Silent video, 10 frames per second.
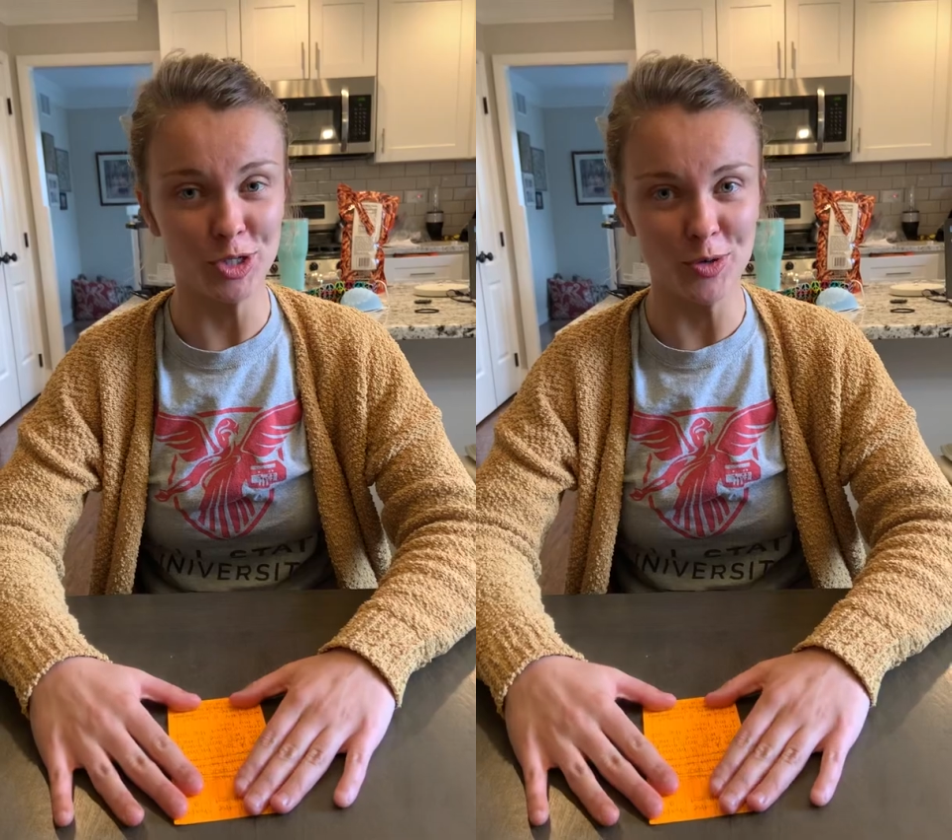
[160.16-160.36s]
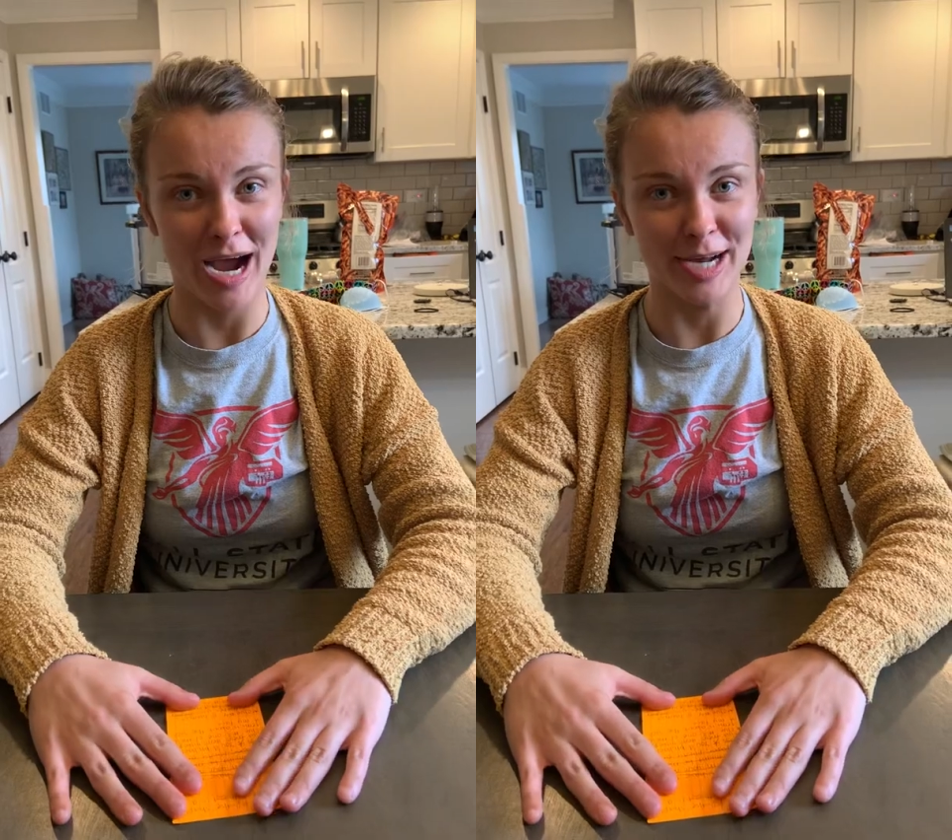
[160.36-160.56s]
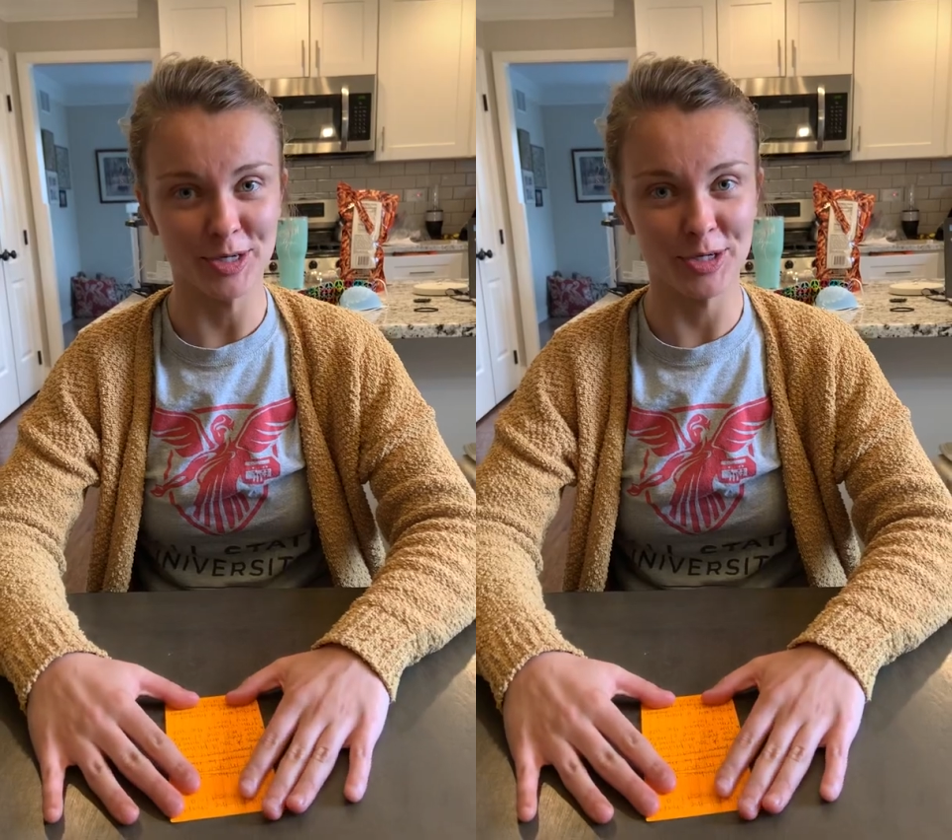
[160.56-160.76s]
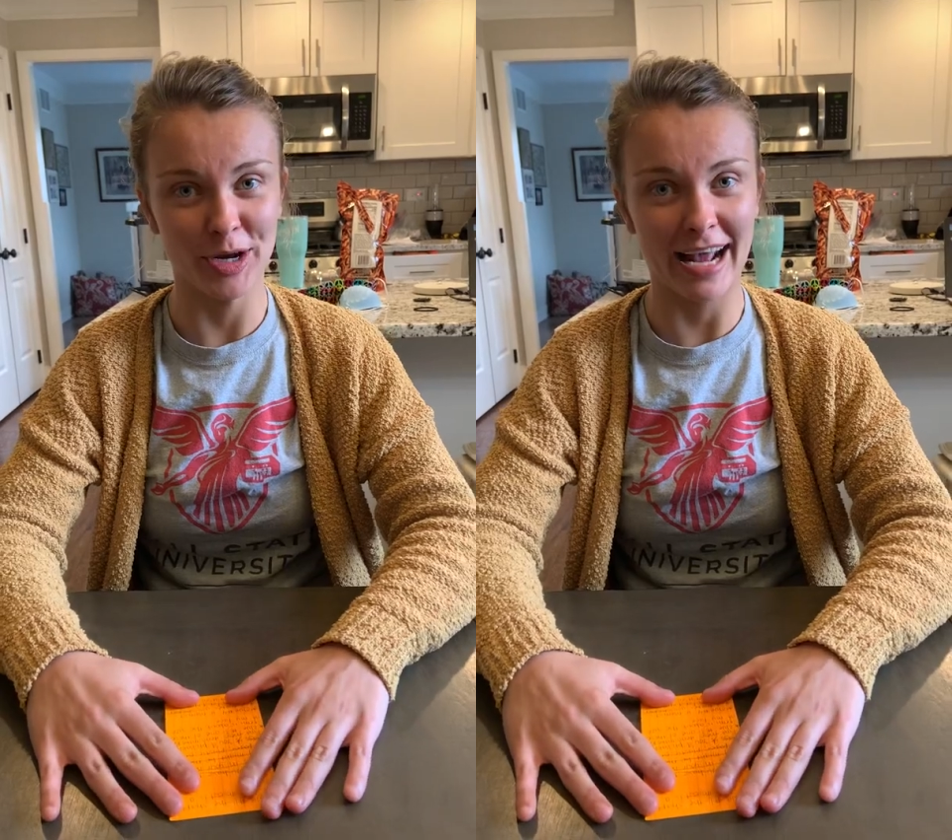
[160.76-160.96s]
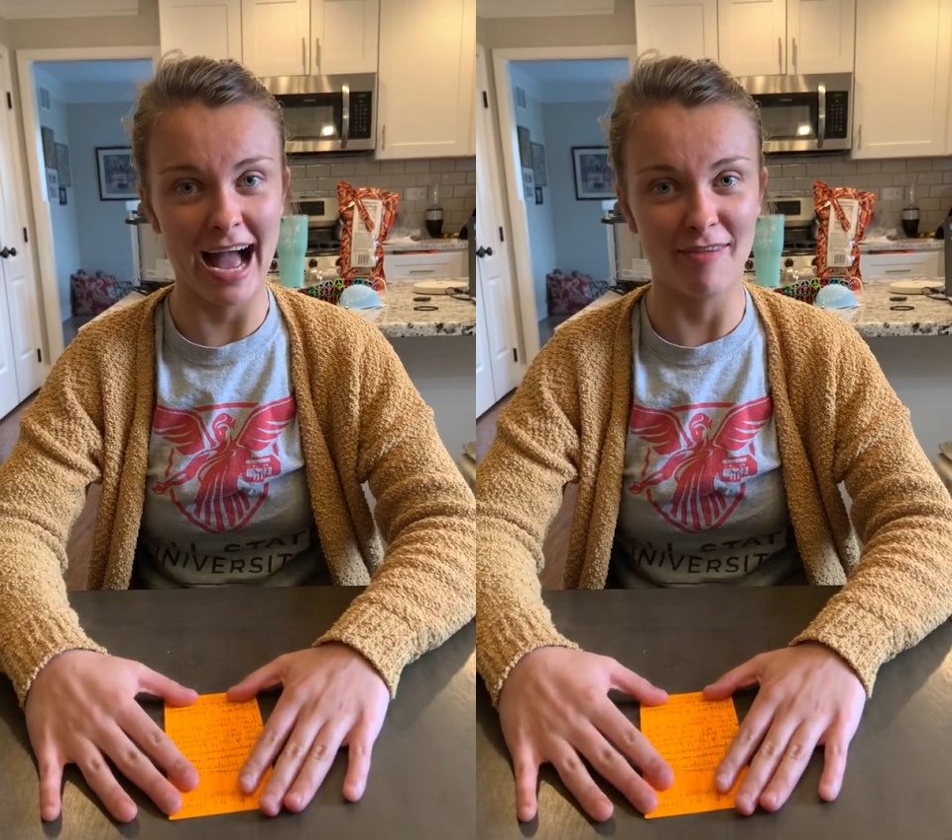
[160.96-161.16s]
you guys
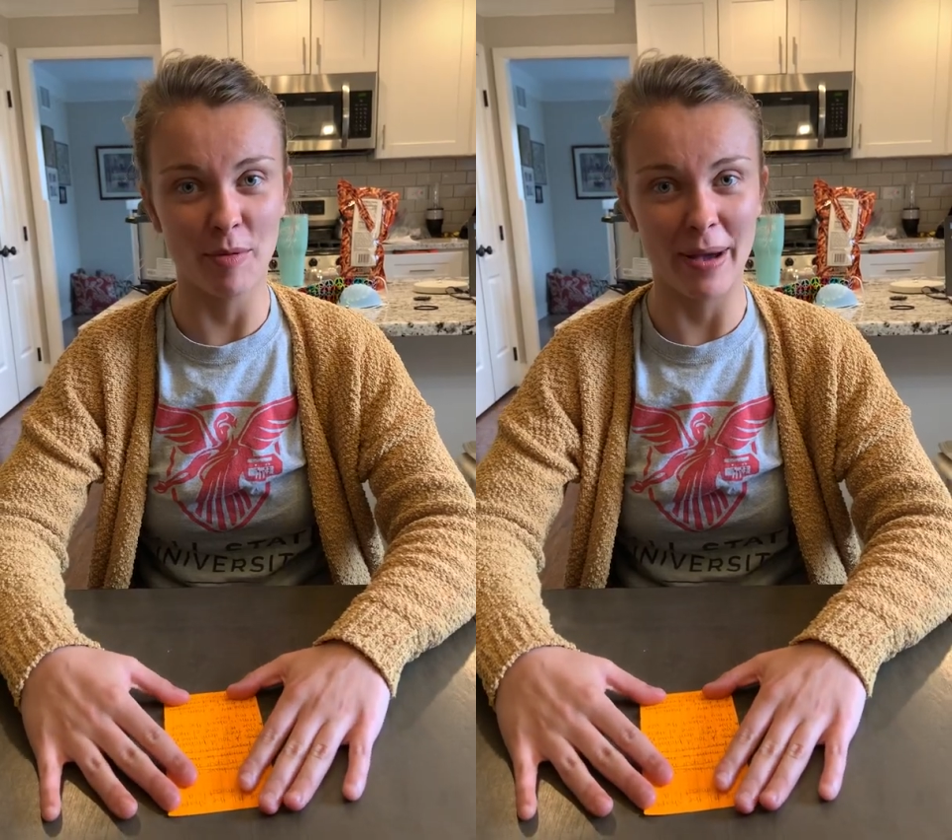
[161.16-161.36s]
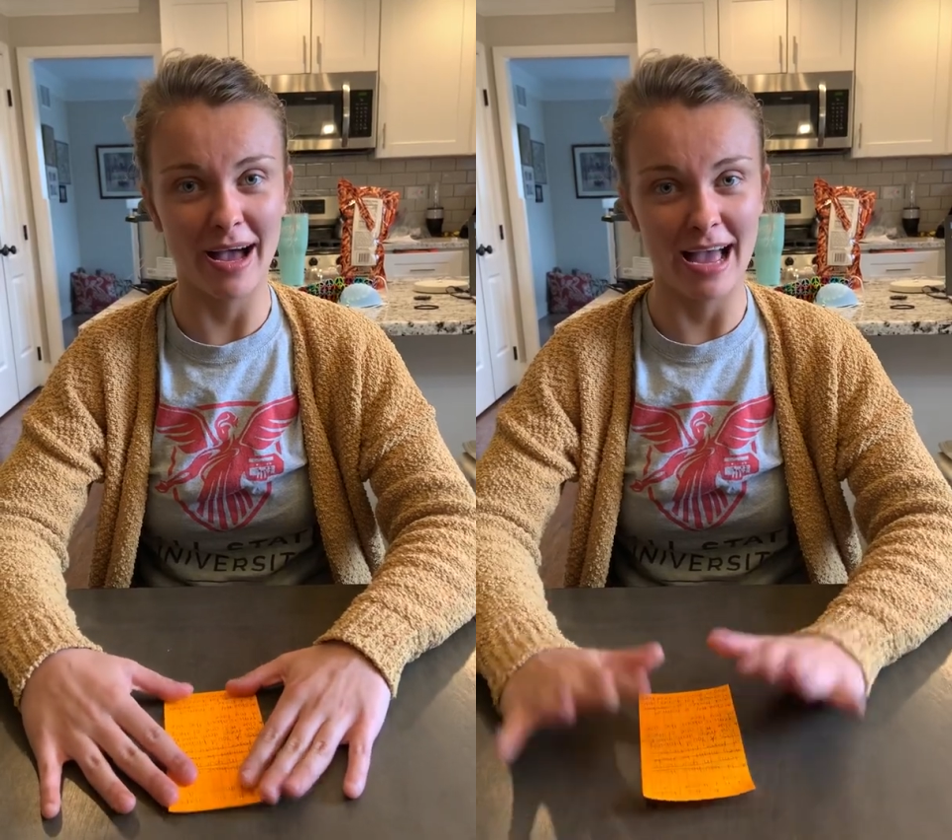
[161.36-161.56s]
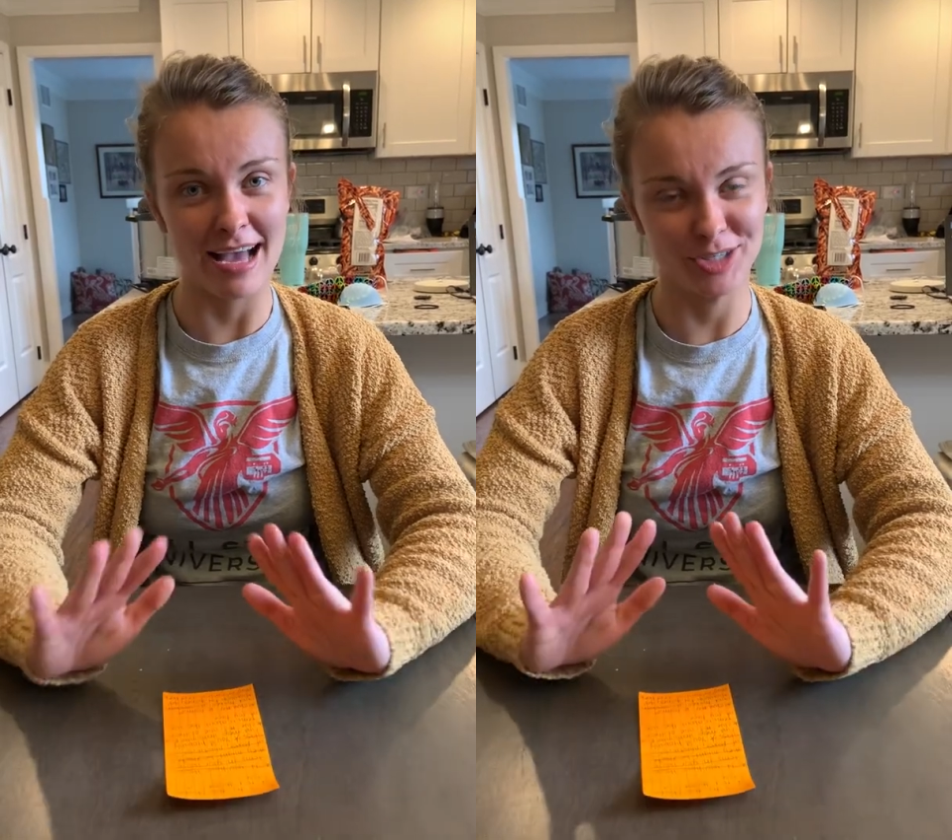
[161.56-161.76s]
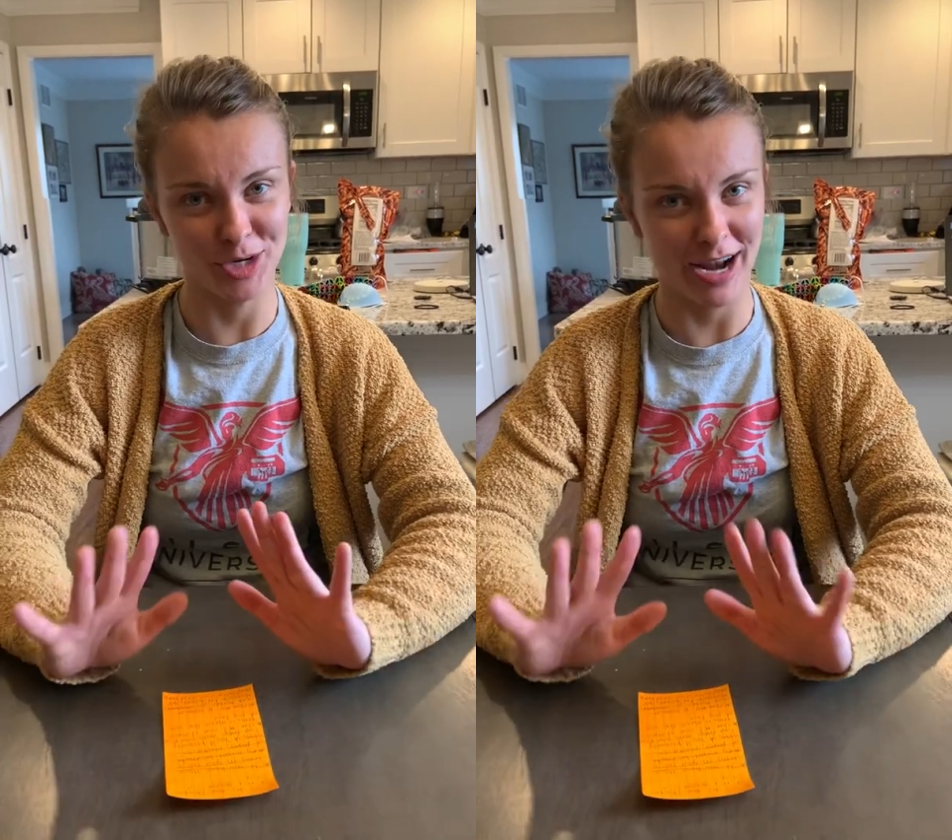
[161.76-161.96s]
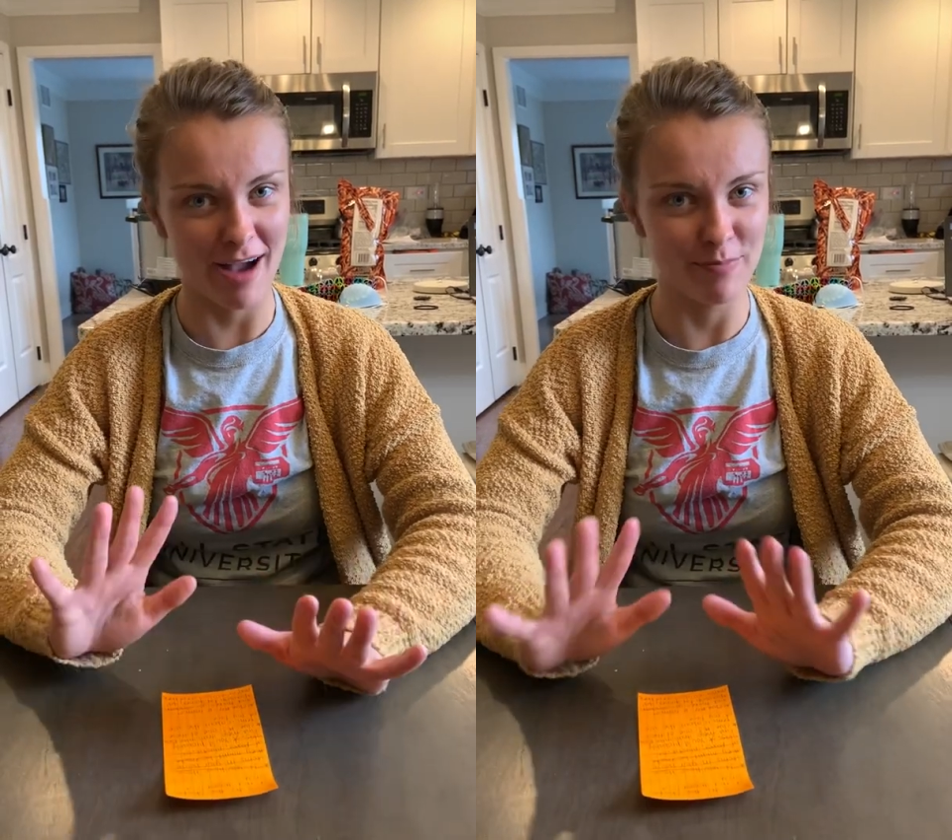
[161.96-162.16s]
should
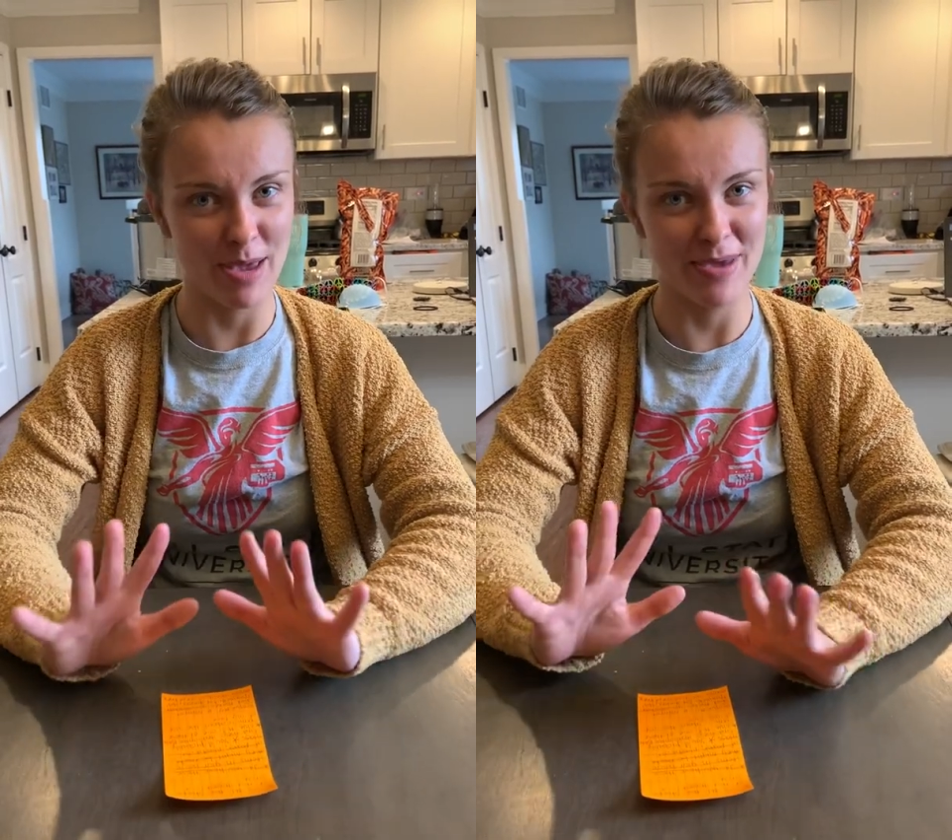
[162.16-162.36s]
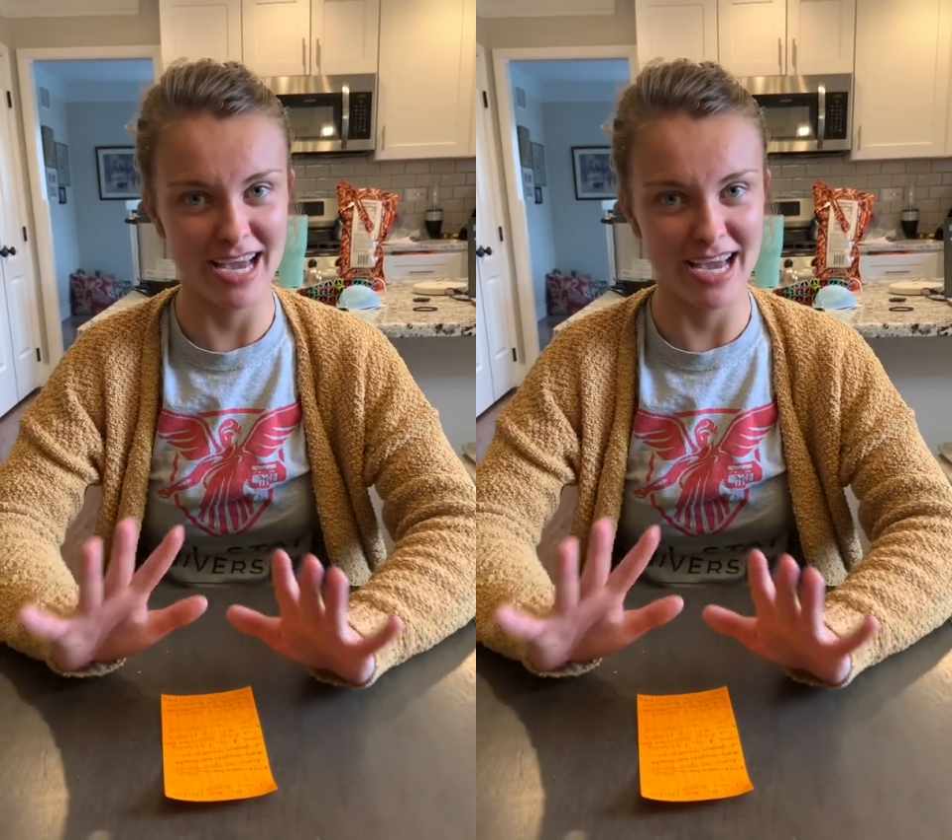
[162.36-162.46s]
have maybe